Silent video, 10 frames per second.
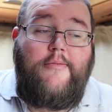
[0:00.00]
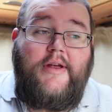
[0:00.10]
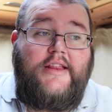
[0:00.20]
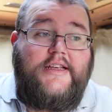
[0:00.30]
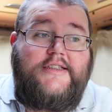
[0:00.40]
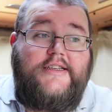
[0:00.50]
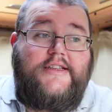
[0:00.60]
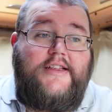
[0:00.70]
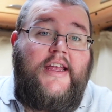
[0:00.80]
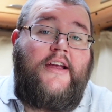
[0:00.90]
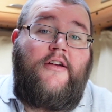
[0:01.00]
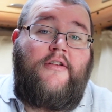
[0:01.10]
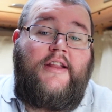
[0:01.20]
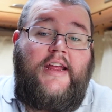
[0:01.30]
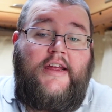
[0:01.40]
I mean, this is the
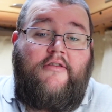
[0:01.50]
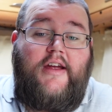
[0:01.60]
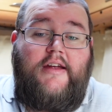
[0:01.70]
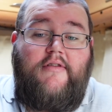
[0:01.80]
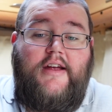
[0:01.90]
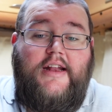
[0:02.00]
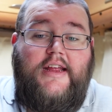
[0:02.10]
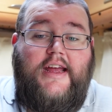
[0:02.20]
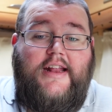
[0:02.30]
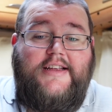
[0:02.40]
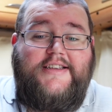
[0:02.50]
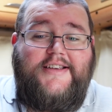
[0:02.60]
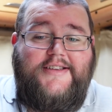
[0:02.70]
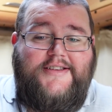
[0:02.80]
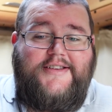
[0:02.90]
nitty gritty, really. Yeah, this
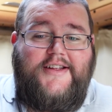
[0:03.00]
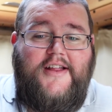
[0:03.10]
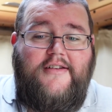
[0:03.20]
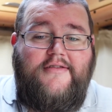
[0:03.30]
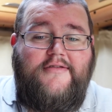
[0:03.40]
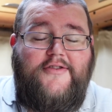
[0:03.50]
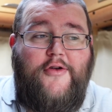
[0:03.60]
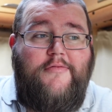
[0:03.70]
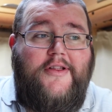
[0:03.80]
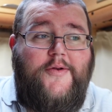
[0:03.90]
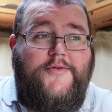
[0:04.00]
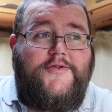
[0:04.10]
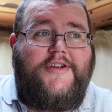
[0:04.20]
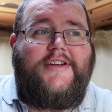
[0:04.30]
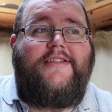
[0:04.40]
is doing my
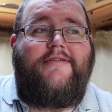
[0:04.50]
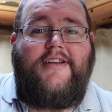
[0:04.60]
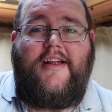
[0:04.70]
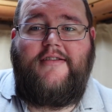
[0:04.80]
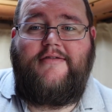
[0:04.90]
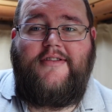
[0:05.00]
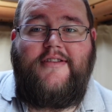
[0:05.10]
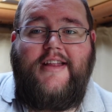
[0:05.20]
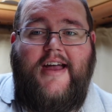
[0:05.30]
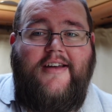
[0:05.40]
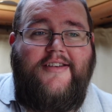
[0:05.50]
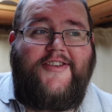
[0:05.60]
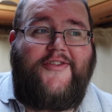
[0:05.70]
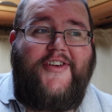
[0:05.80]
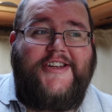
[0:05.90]
laundry, it's
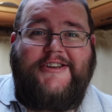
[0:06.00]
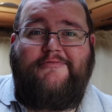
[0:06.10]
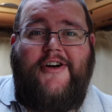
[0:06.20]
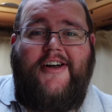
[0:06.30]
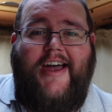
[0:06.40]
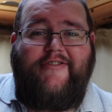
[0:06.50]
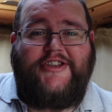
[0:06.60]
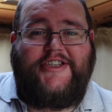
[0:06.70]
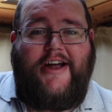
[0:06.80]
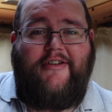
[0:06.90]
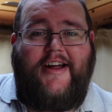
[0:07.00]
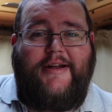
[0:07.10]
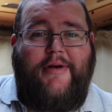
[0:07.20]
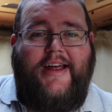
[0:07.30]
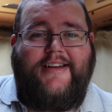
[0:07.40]
just finishing work, having a shower, going
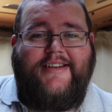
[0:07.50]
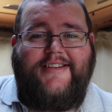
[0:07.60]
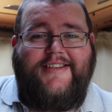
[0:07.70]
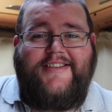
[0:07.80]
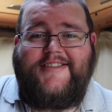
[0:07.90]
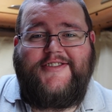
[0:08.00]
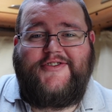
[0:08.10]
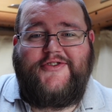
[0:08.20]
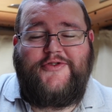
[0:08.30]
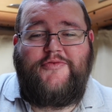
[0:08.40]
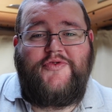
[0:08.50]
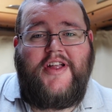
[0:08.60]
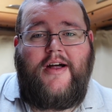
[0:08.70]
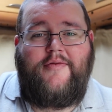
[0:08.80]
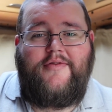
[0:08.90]
to bed. It's just normal
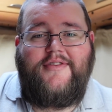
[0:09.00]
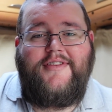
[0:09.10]
stuff.